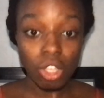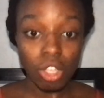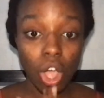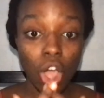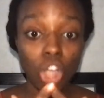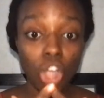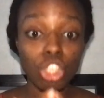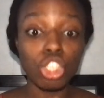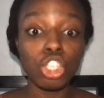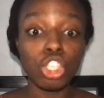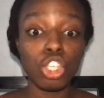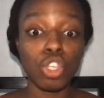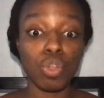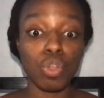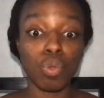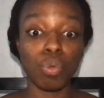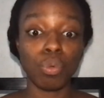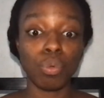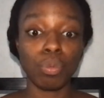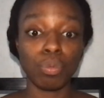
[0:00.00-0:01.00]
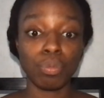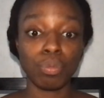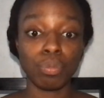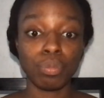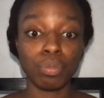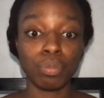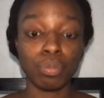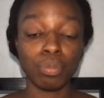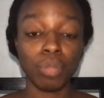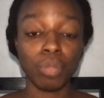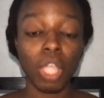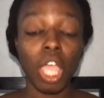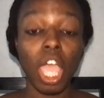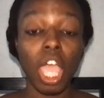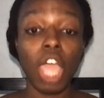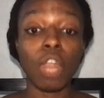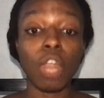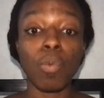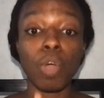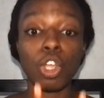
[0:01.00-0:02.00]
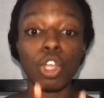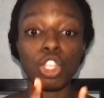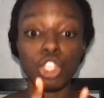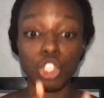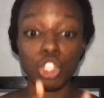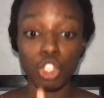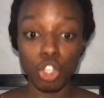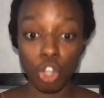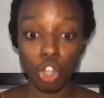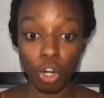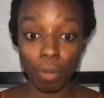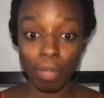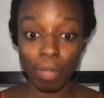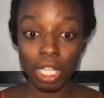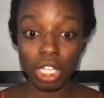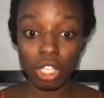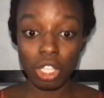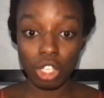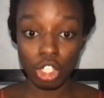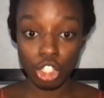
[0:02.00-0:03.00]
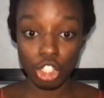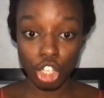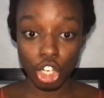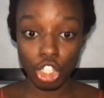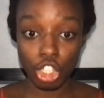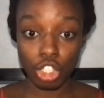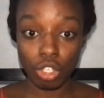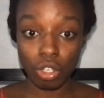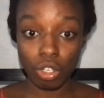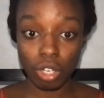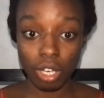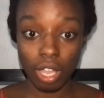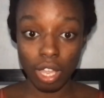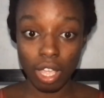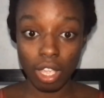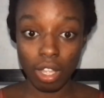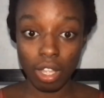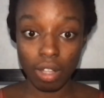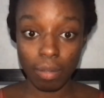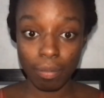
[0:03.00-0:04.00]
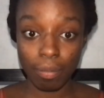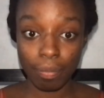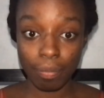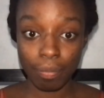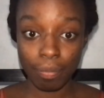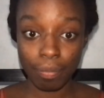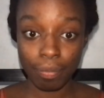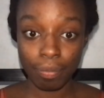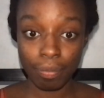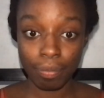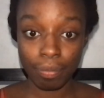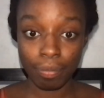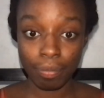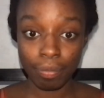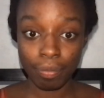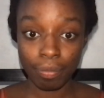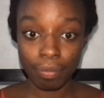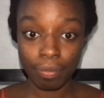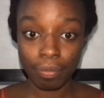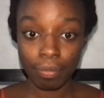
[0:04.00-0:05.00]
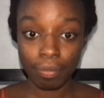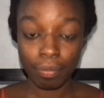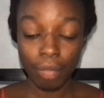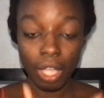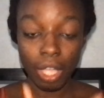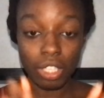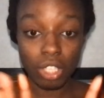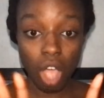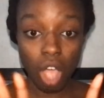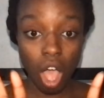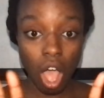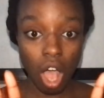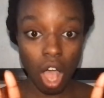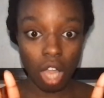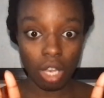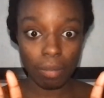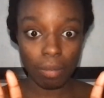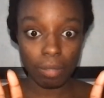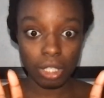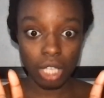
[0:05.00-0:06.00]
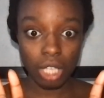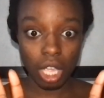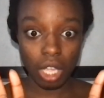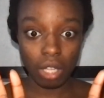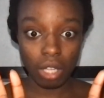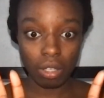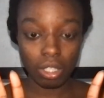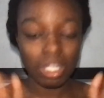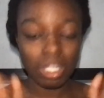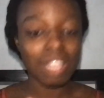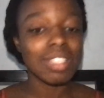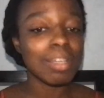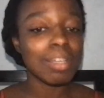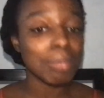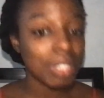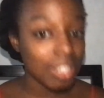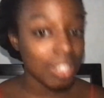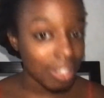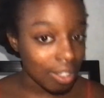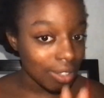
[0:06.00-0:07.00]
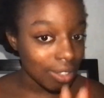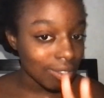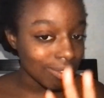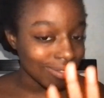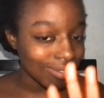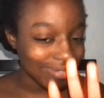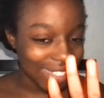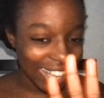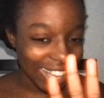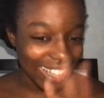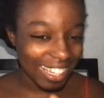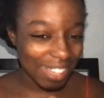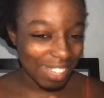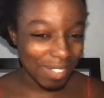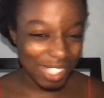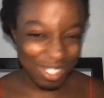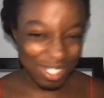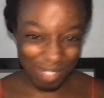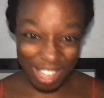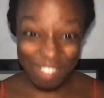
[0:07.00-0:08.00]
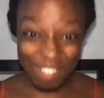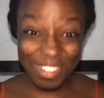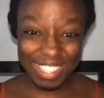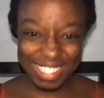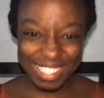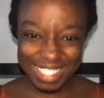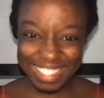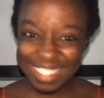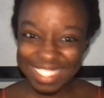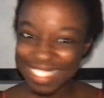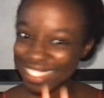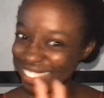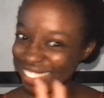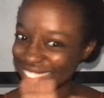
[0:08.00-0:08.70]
on you and what you're making the church look like. That's all I'm saying. Yes, I'm still not claiming to be Adventist.